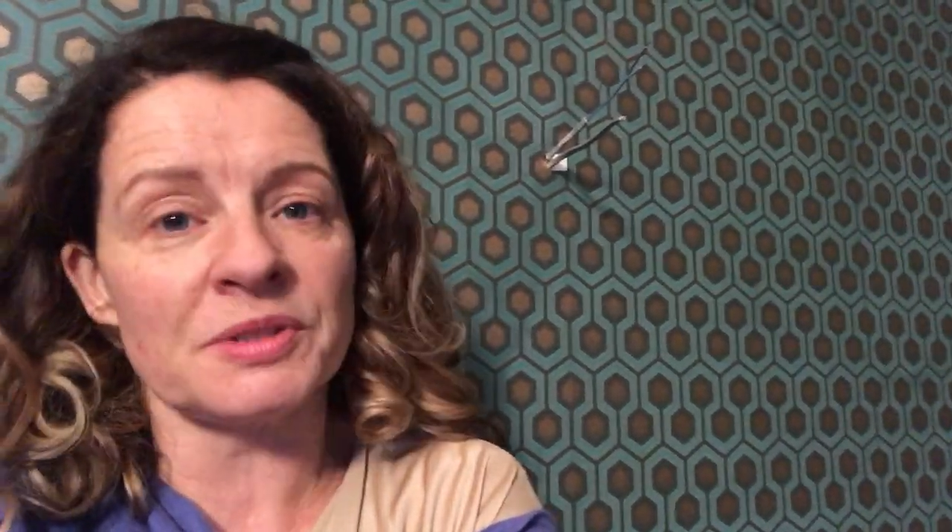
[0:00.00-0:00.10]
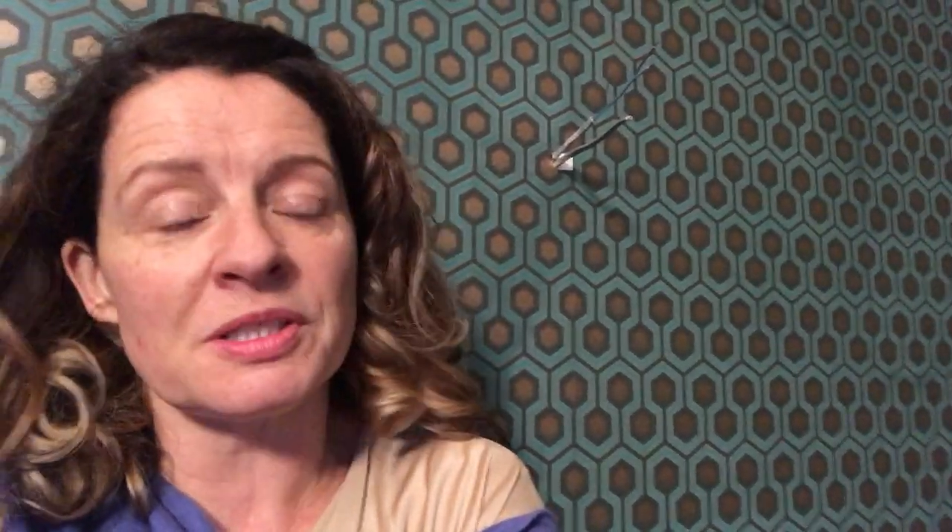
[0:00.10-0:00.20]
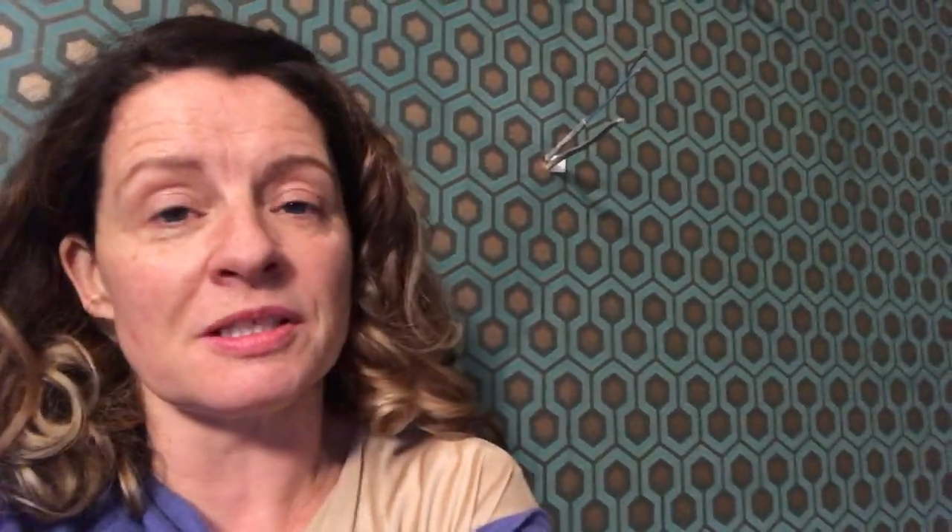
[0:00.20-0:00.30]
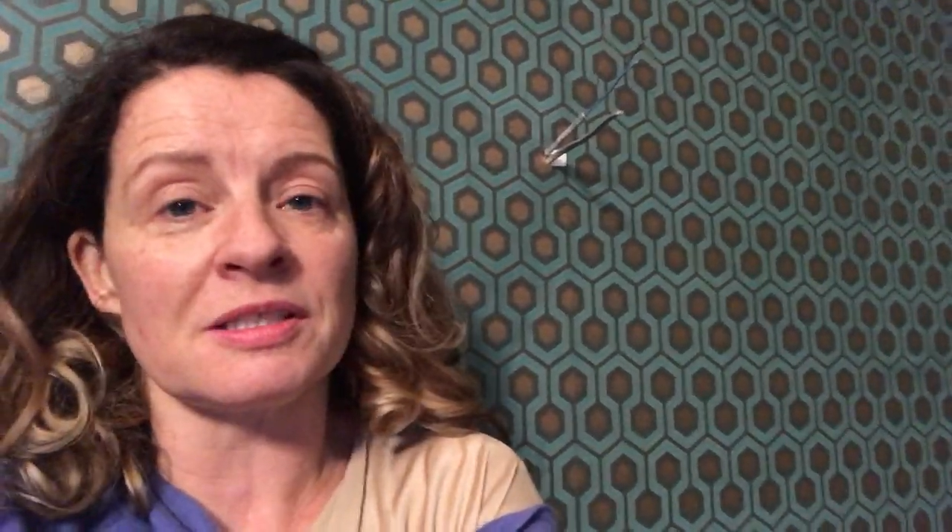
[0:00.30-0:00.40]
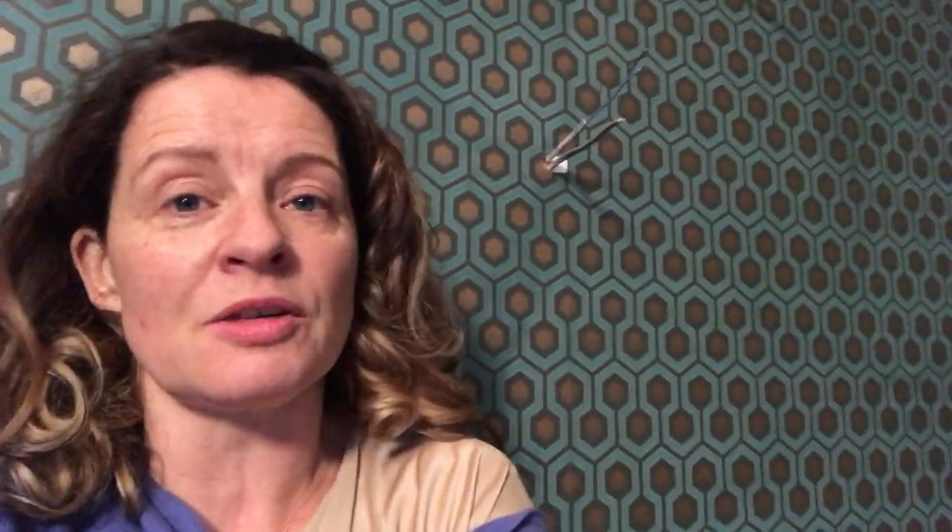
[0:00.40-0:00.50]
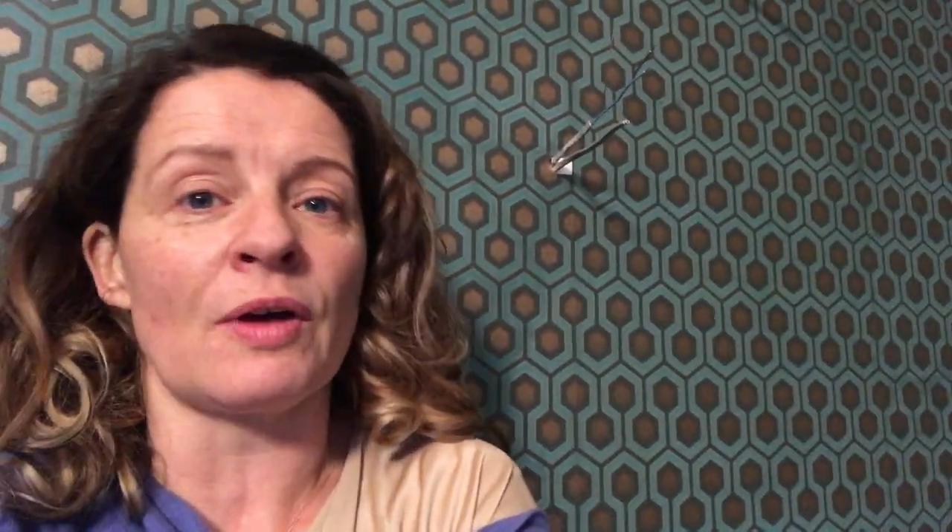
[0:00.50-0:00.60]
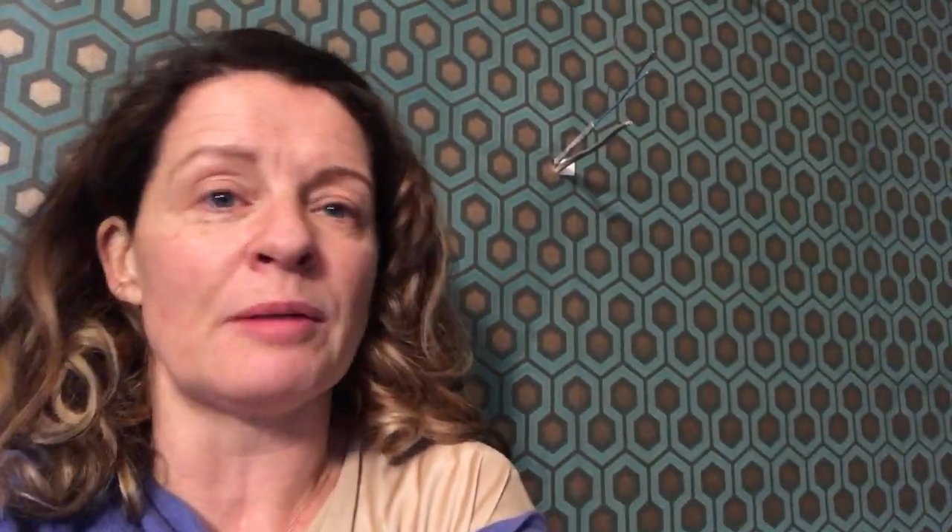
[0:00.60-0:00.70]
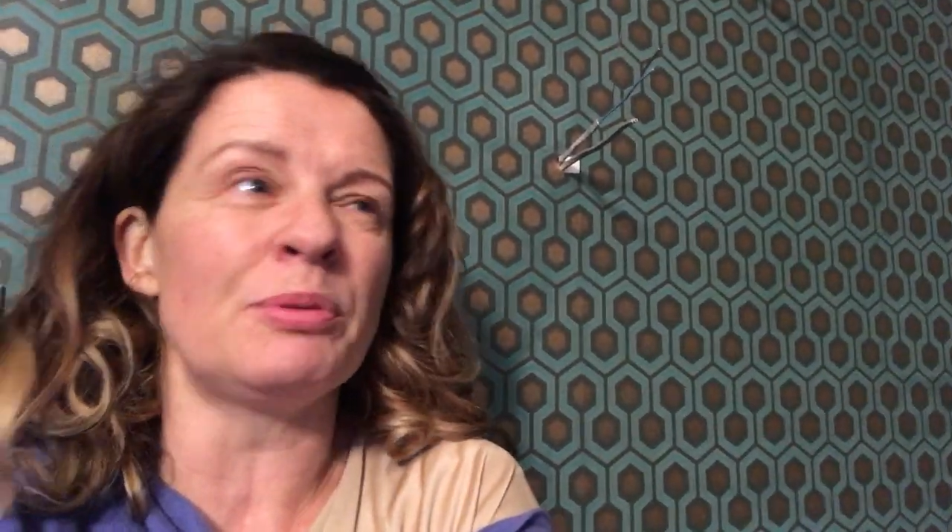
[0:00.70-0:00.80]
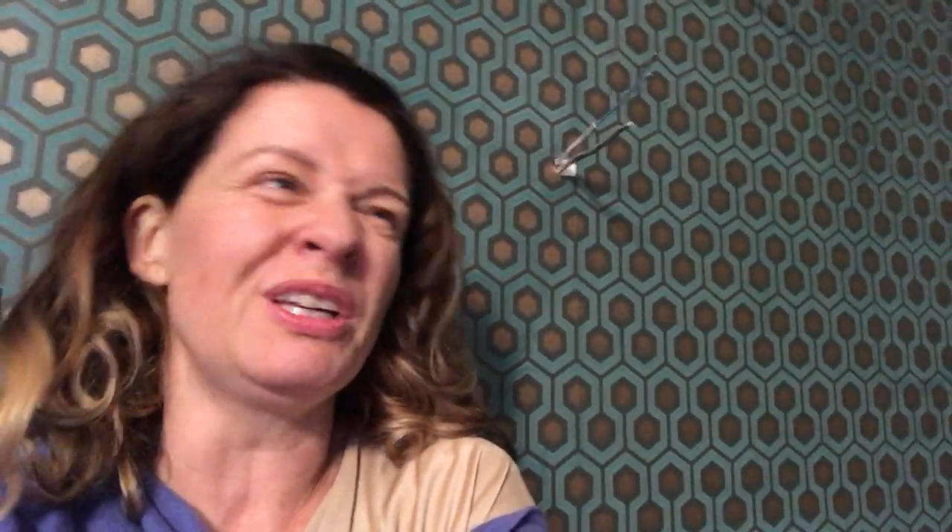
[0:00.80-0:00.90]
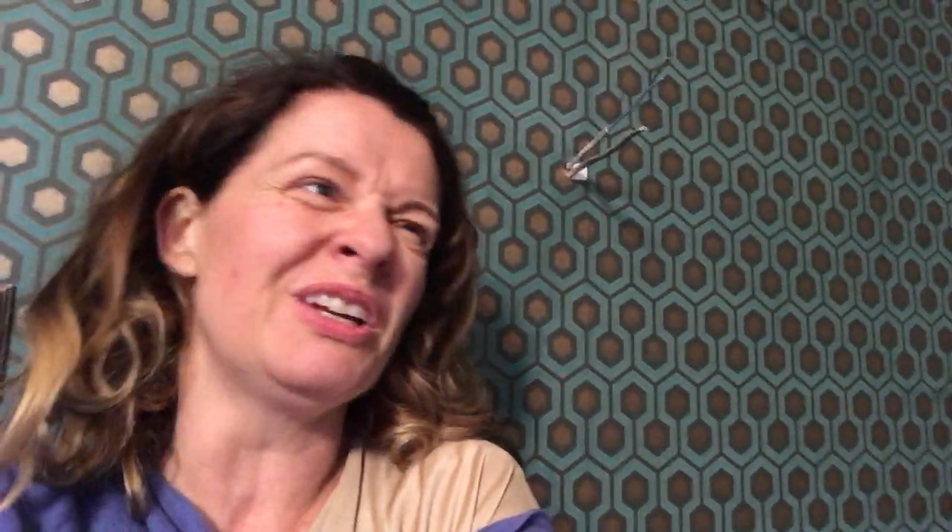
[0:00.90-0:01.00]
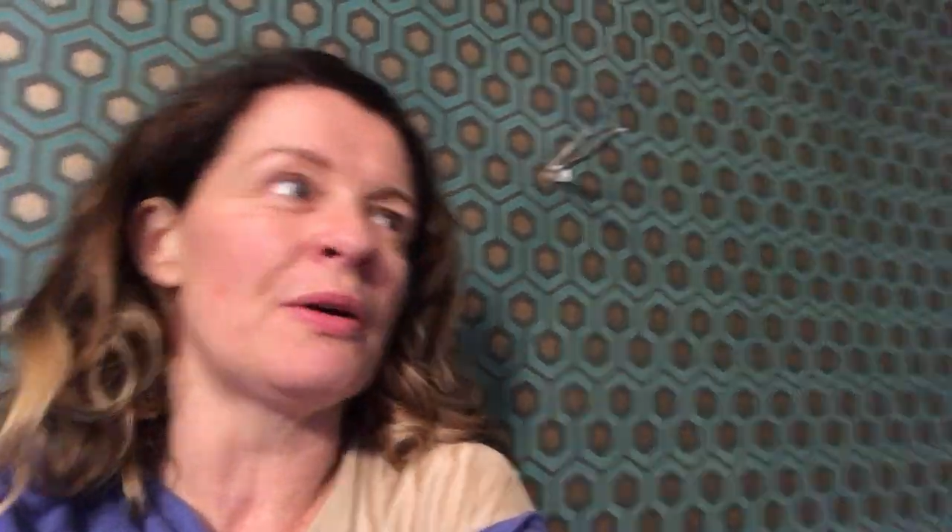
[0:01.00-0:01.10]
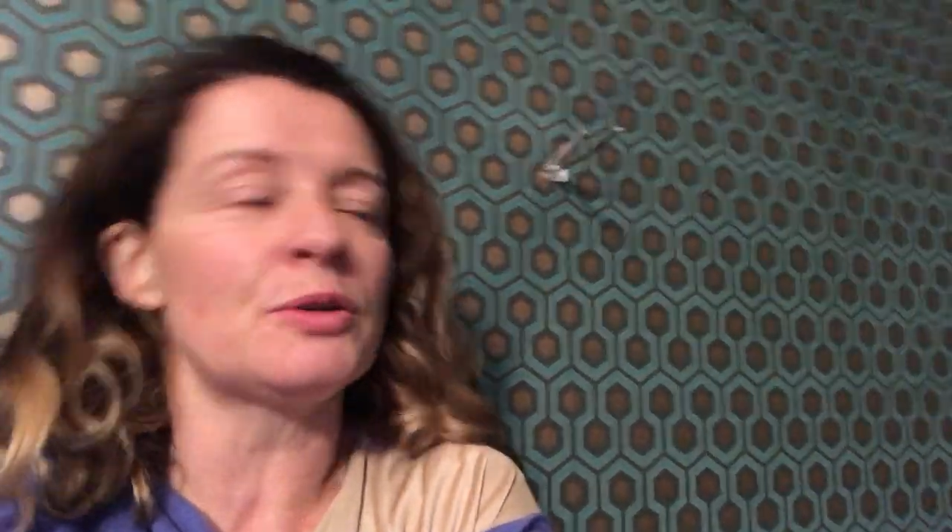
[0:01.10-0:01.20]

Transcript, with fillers: to 60 grand but but you know,